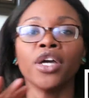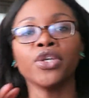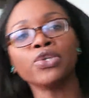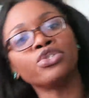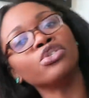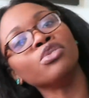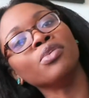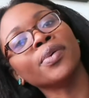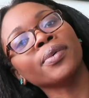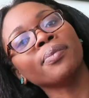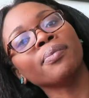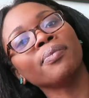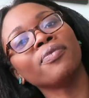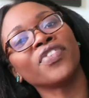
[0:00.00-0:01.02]
YouTube
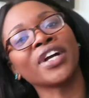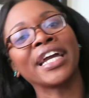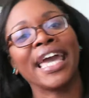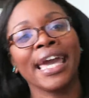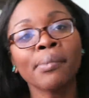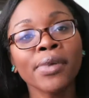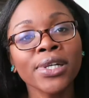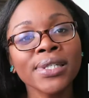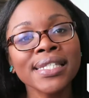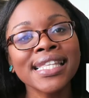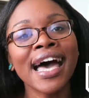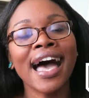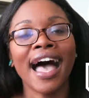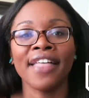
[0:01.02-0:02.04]
for gamers,
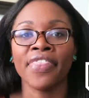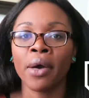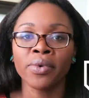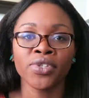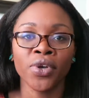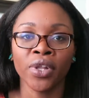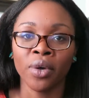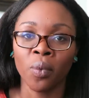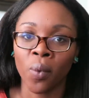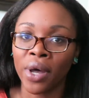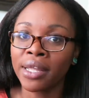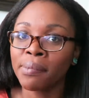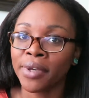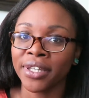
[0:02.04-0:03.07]
and that was only
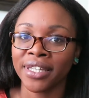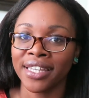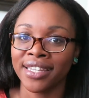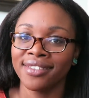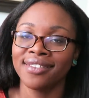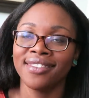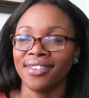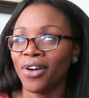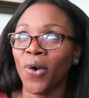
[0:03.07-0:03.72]
$1 billion.